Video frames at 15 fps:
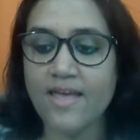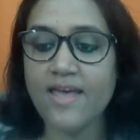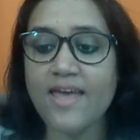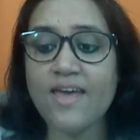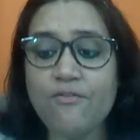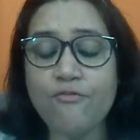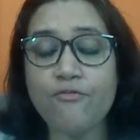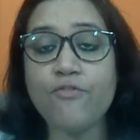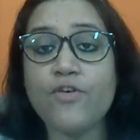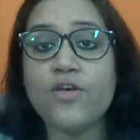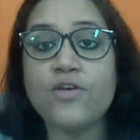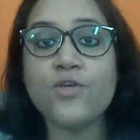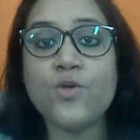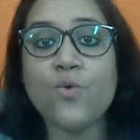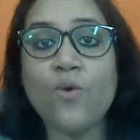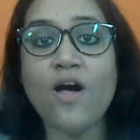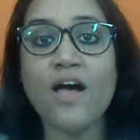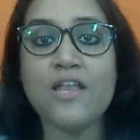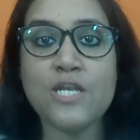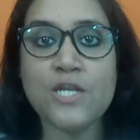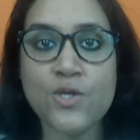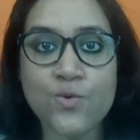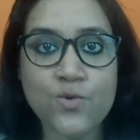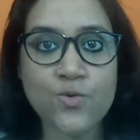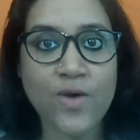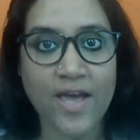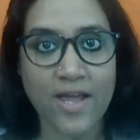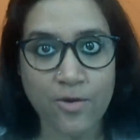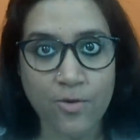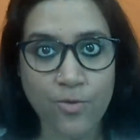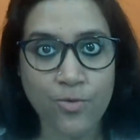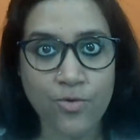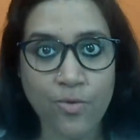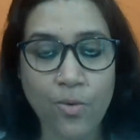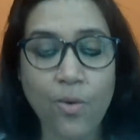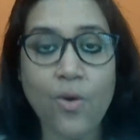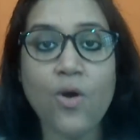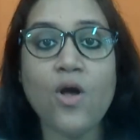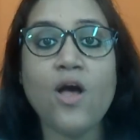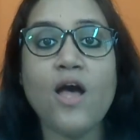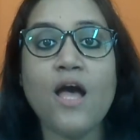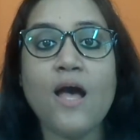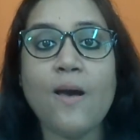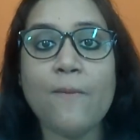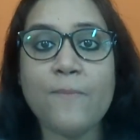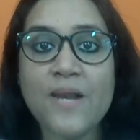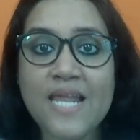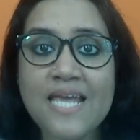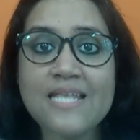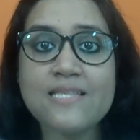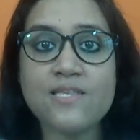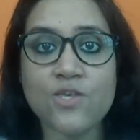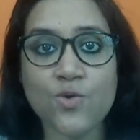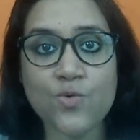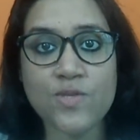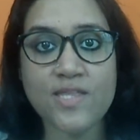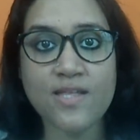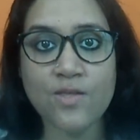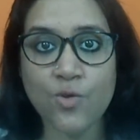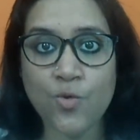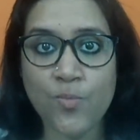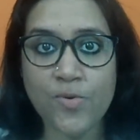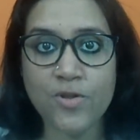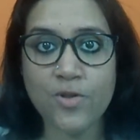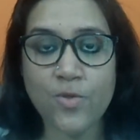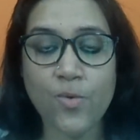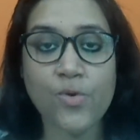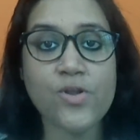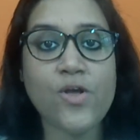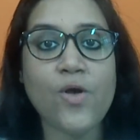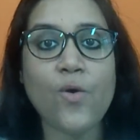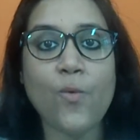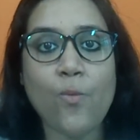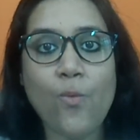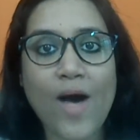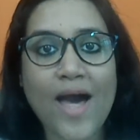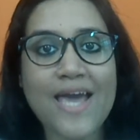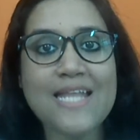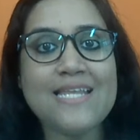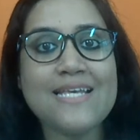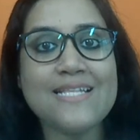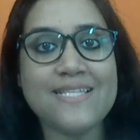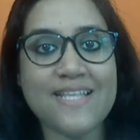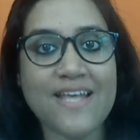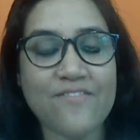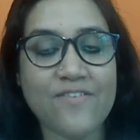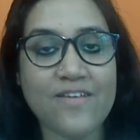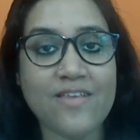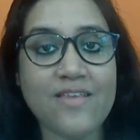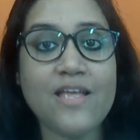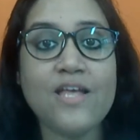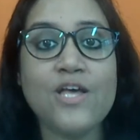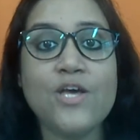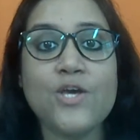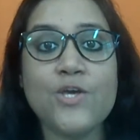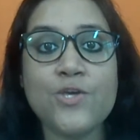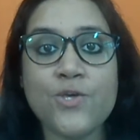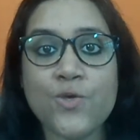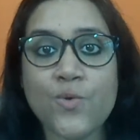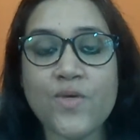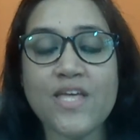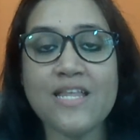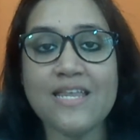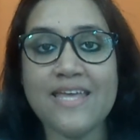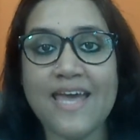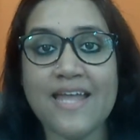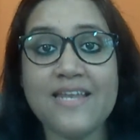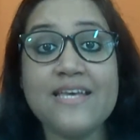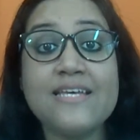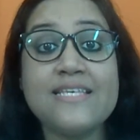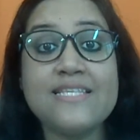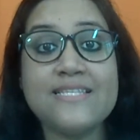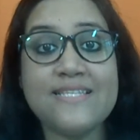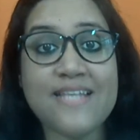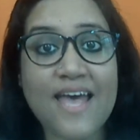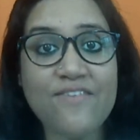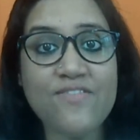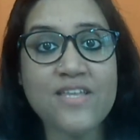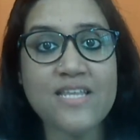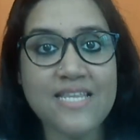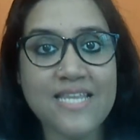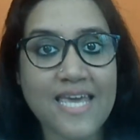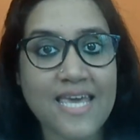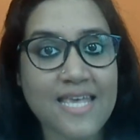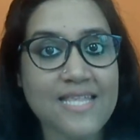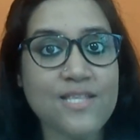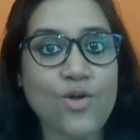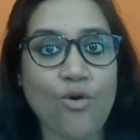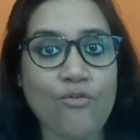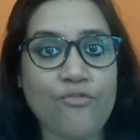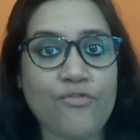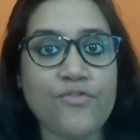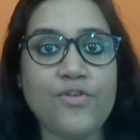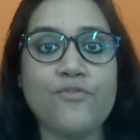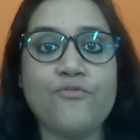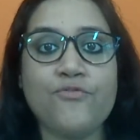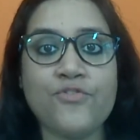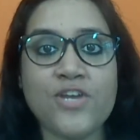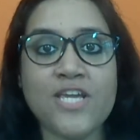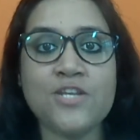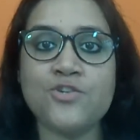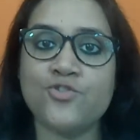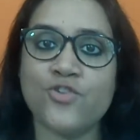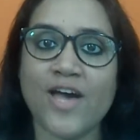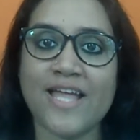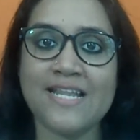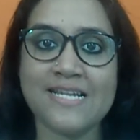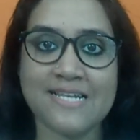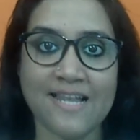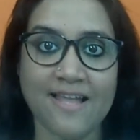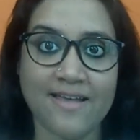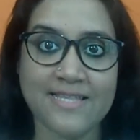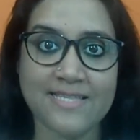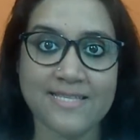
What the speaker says: If you are new to Nguru, please use the coupon code YT7. You can get 7 days of free trial class.